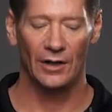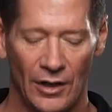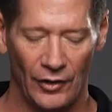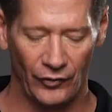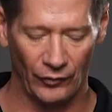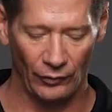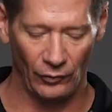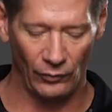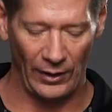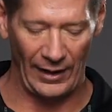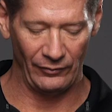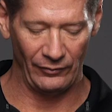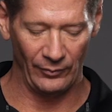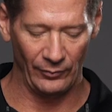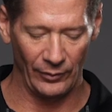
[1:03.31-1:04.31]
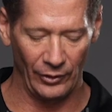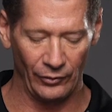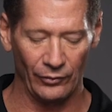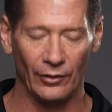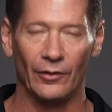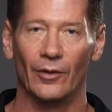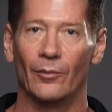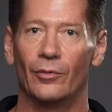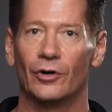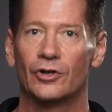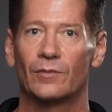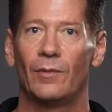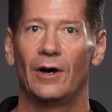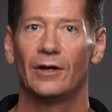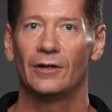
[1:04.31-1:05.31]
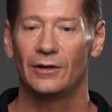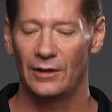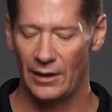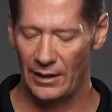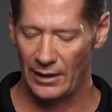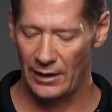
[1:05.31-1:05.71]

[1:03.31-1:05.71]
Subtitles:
So it will the motor and the push button,